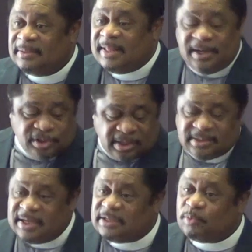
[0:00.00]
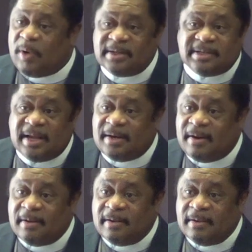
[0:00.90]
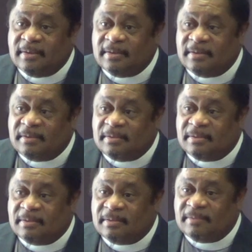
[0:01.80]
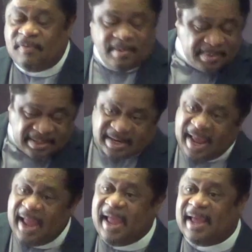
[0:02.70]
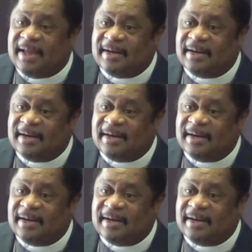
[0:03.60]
That Jesus has risen from the dead.